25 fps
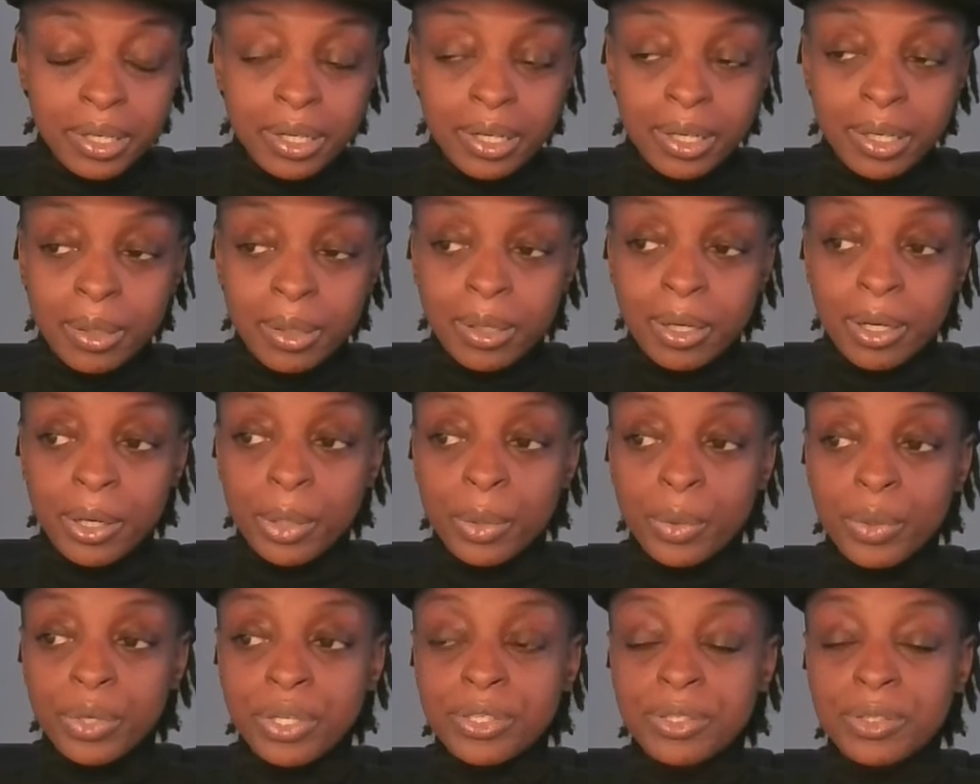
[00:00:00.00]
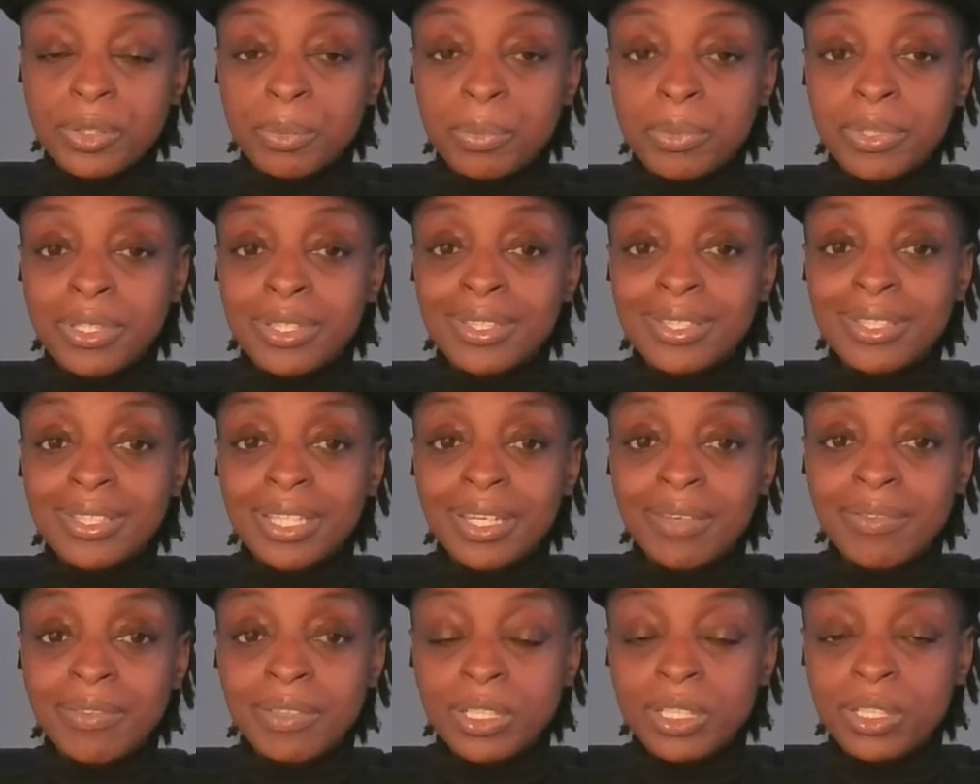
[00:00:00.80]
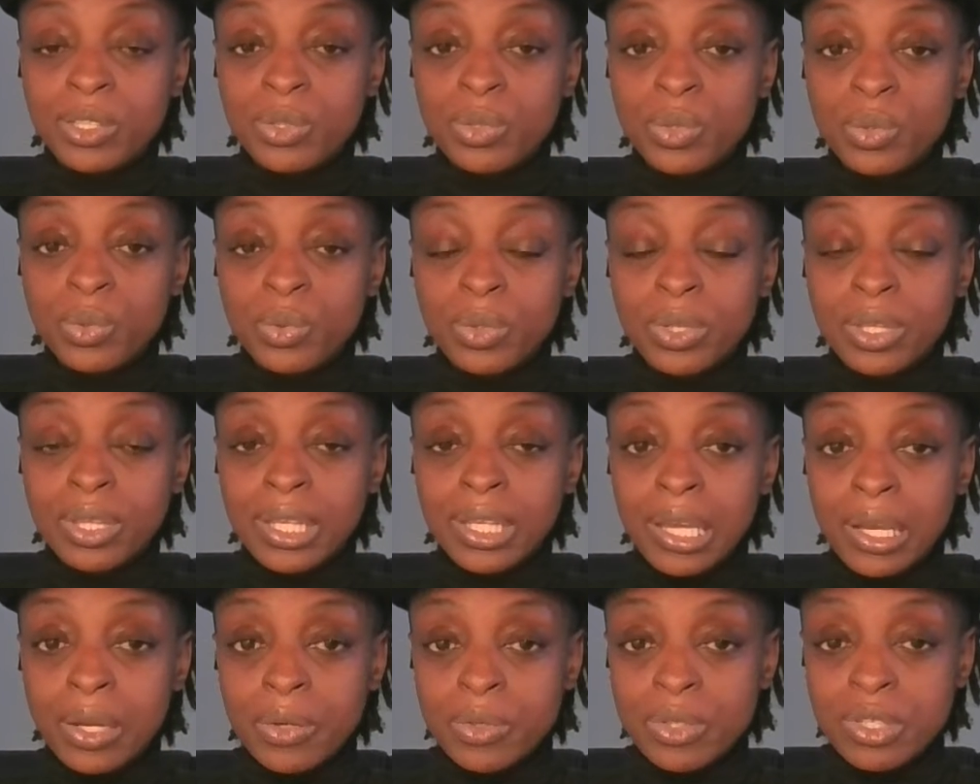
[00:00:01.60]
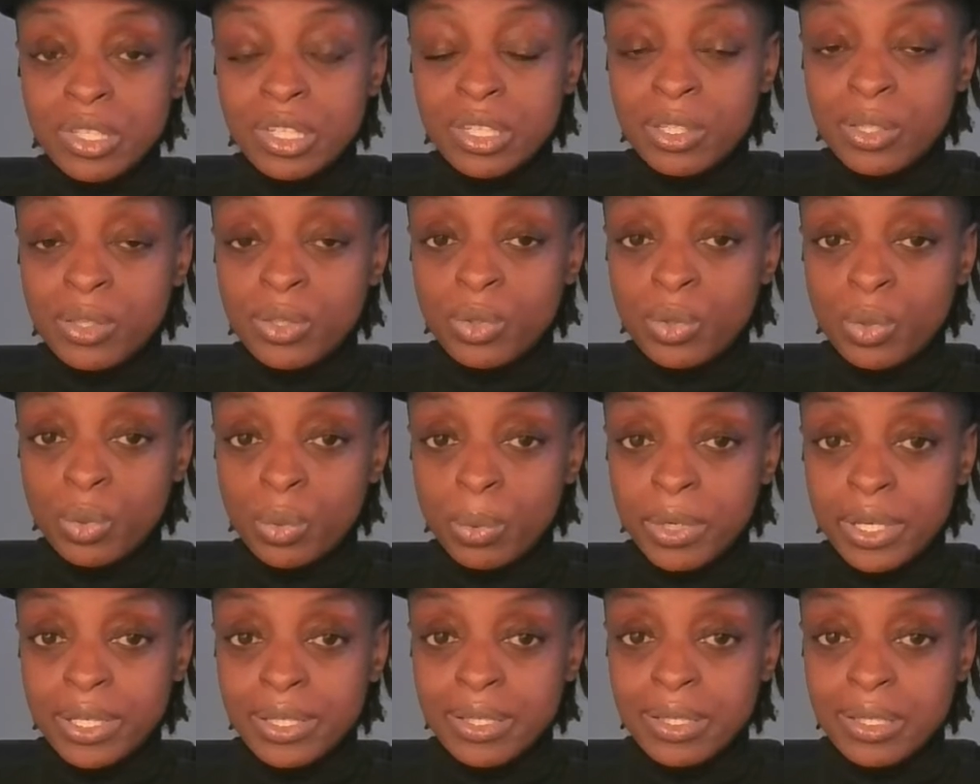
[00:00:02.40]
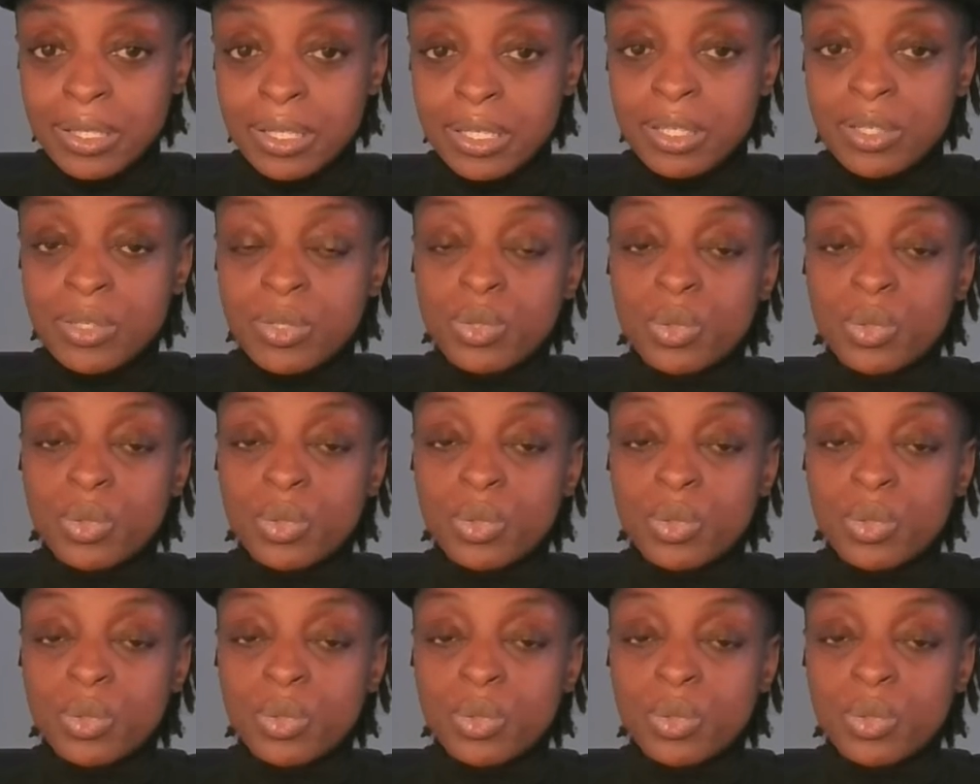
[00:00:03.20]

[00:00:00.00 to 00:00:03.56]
are going to be 72,000 USD.